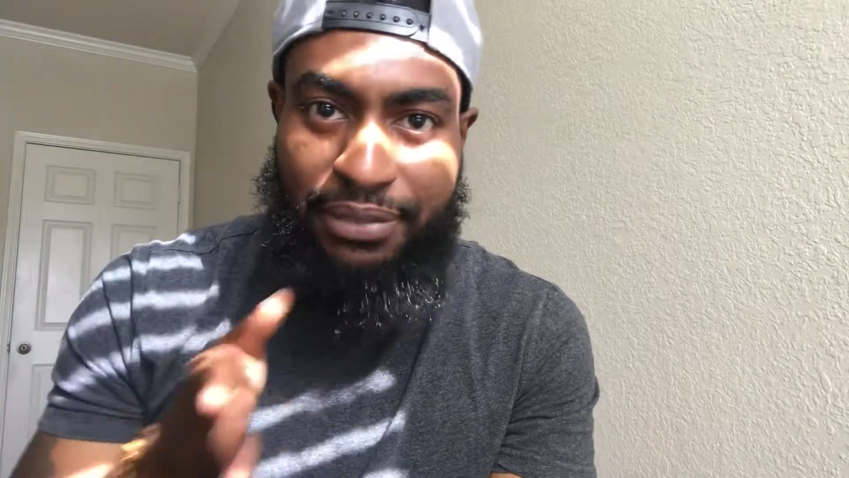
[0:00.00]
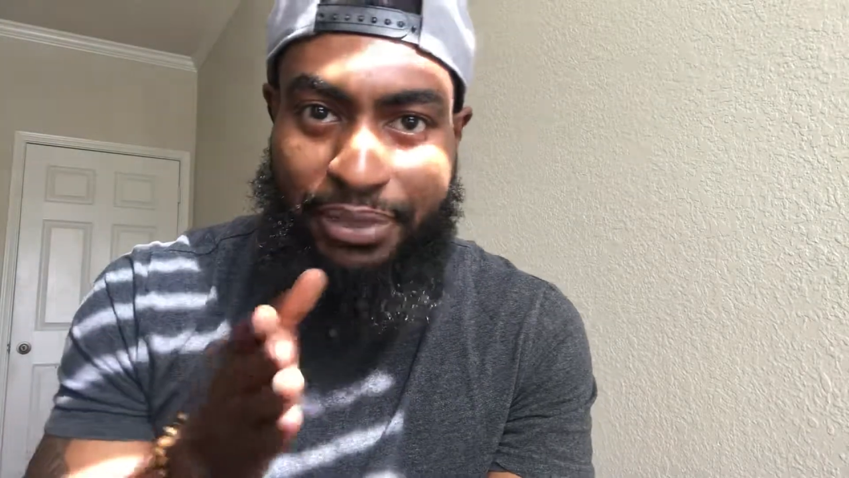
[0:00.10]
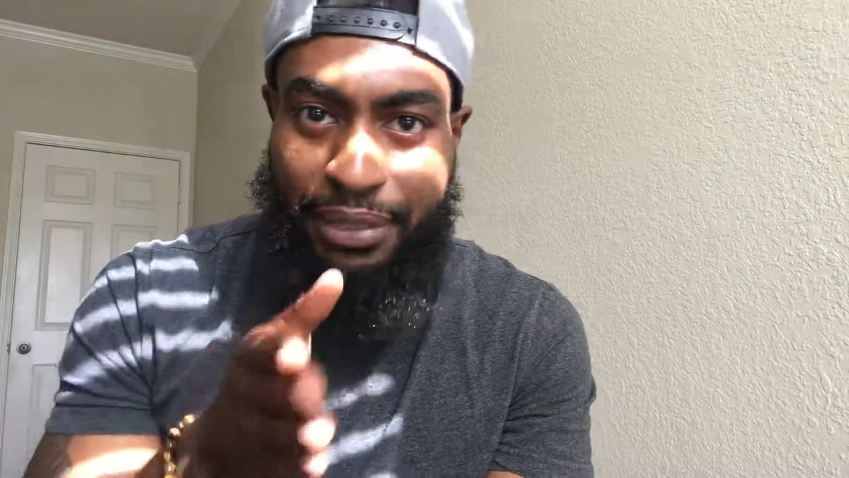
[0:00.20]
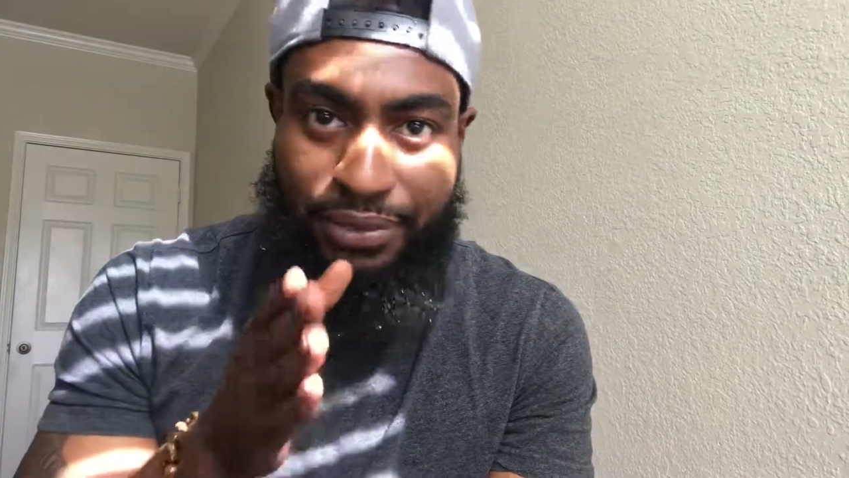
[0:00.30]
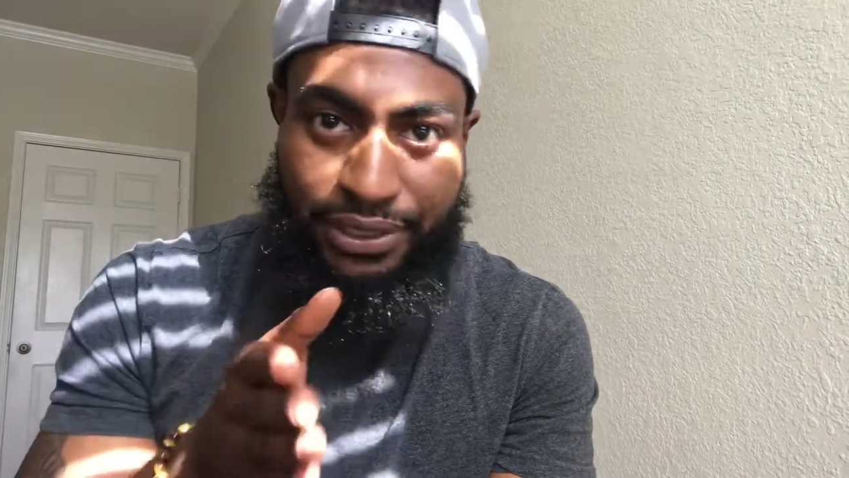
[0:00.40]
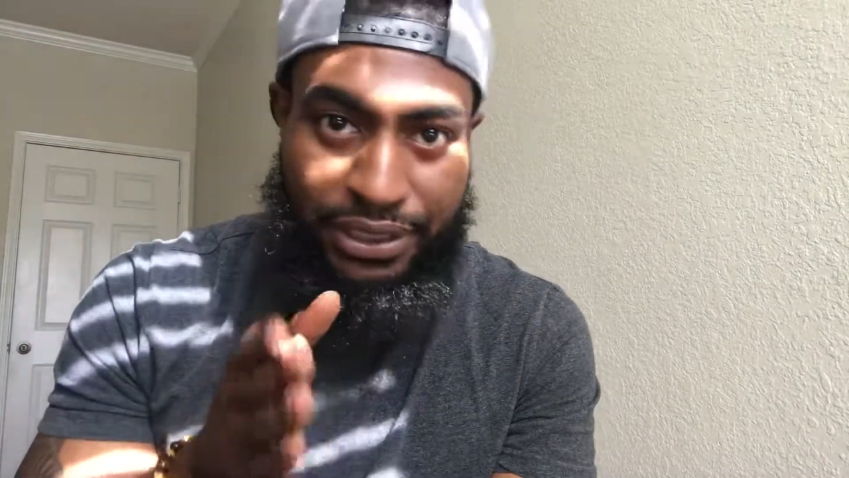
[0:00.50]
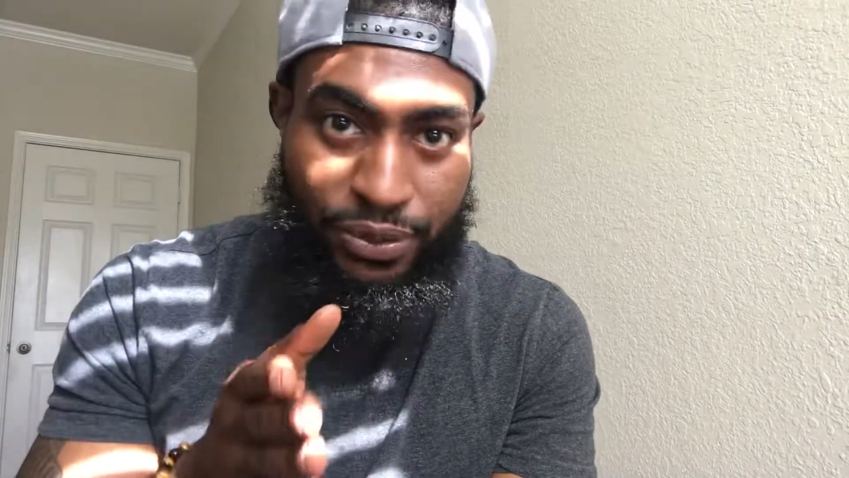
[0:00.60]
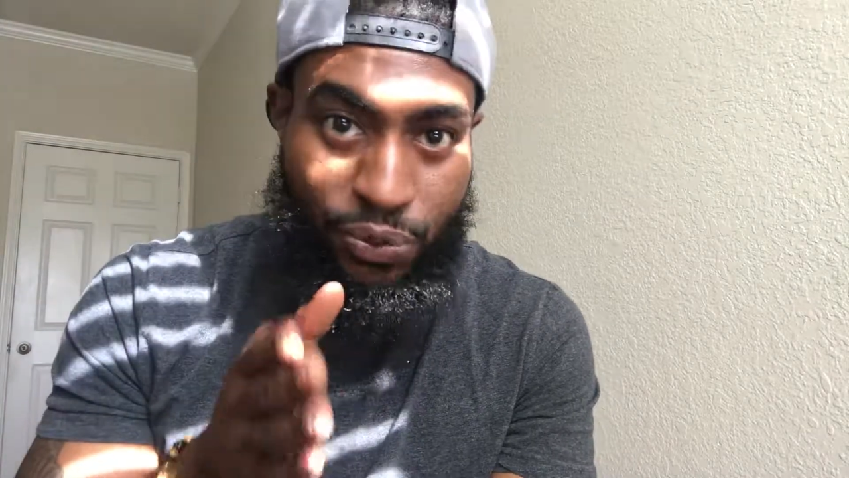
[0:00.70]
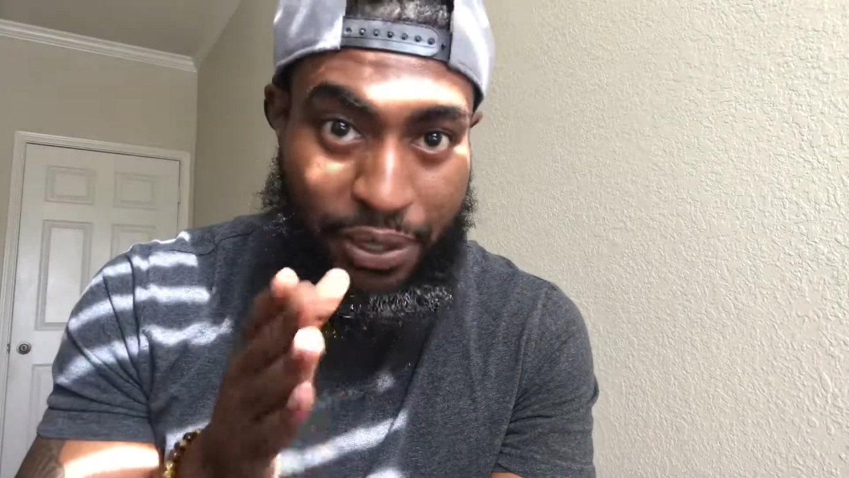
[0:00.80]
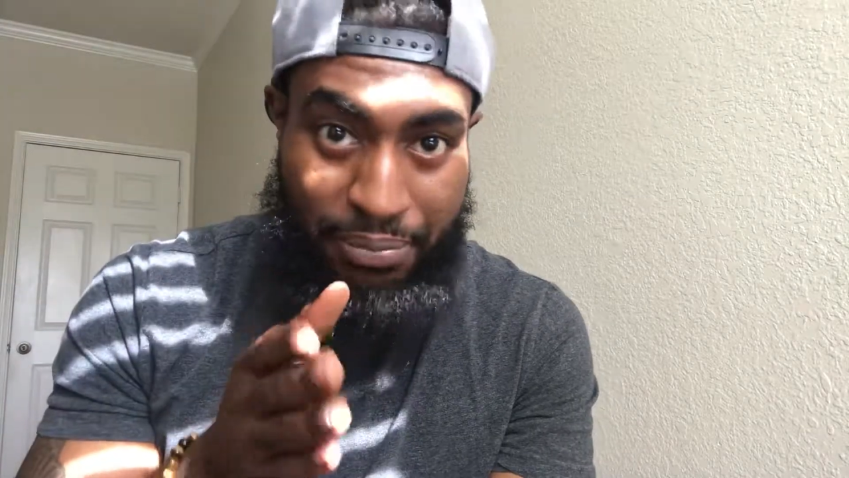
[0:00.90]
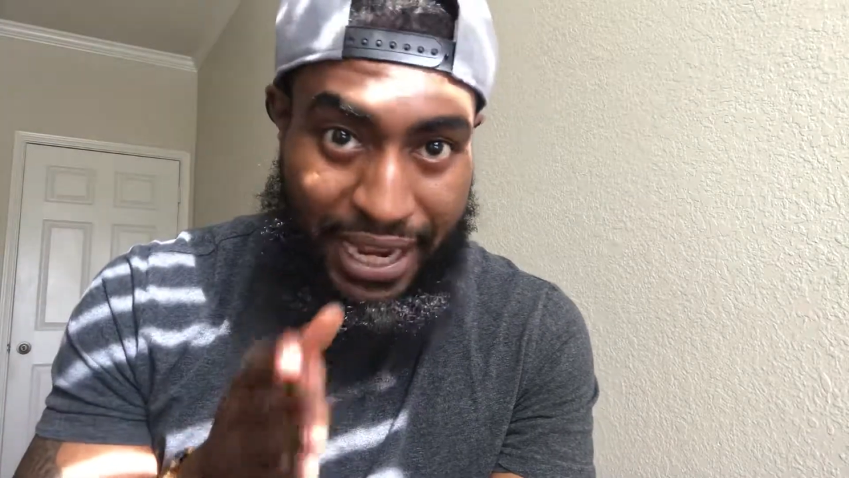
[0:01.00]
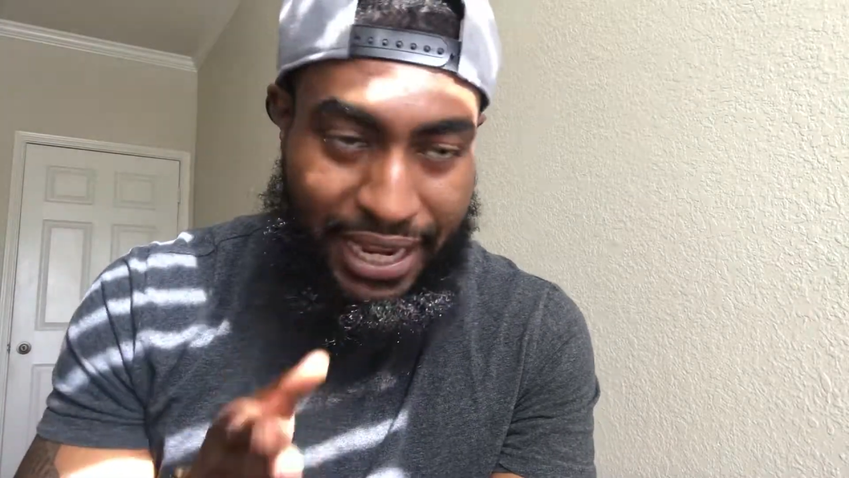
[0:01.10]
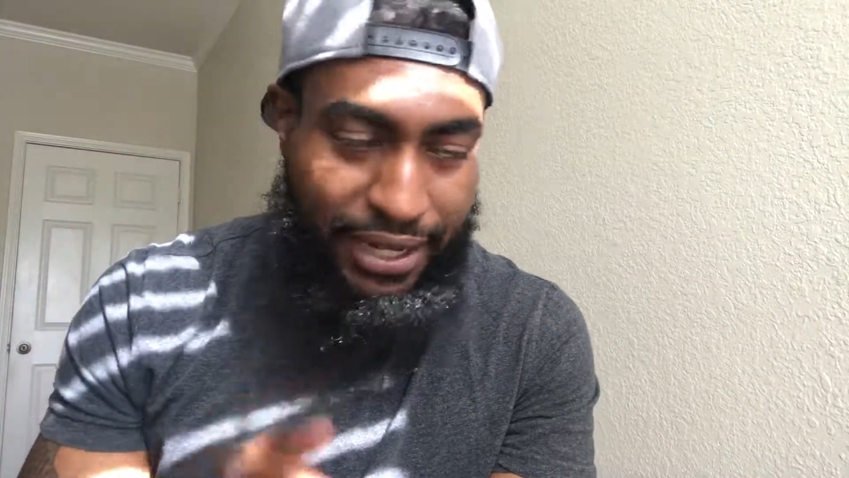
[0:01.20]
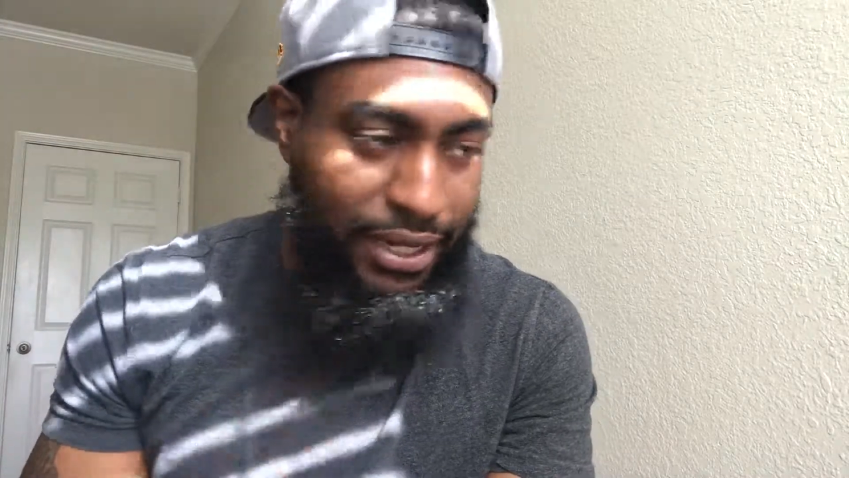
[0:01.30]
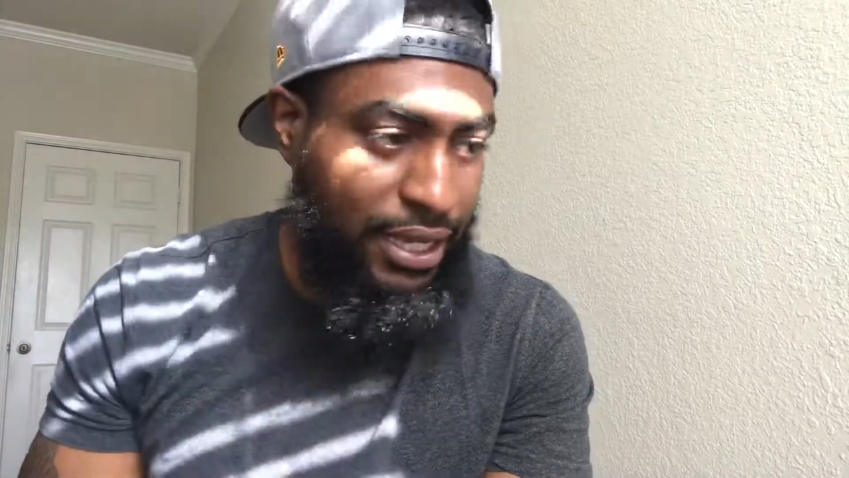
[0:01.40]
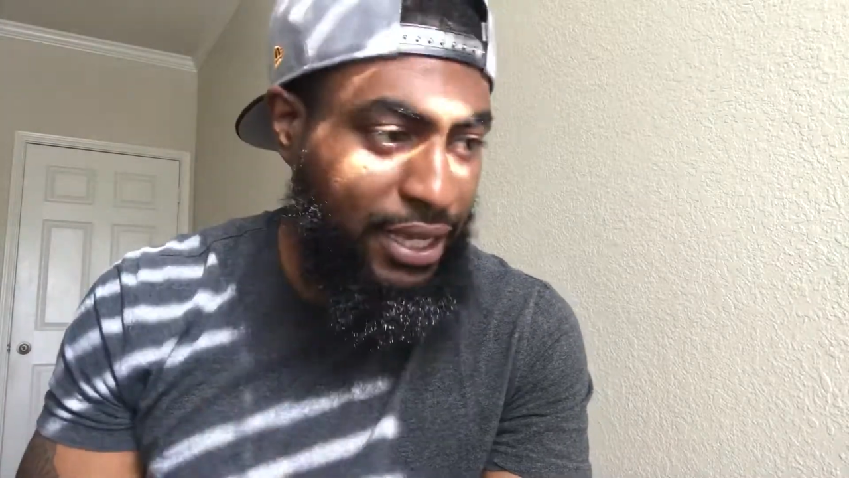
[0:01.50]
of be able to see the one man.